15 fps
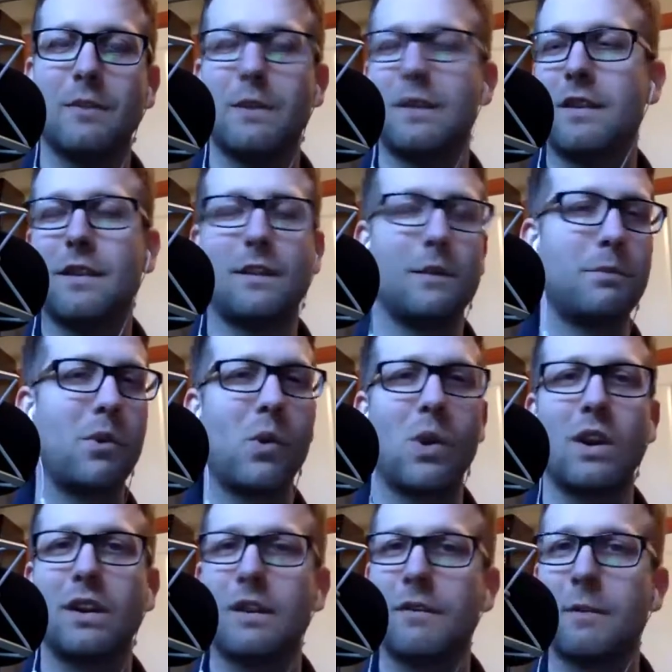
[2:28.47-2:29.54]
with the
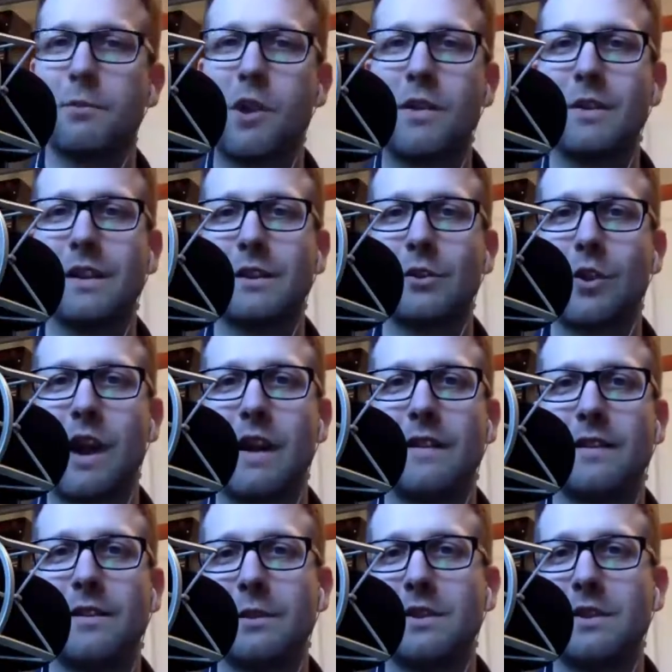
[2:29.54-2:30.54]
support of the Brethren in Christ,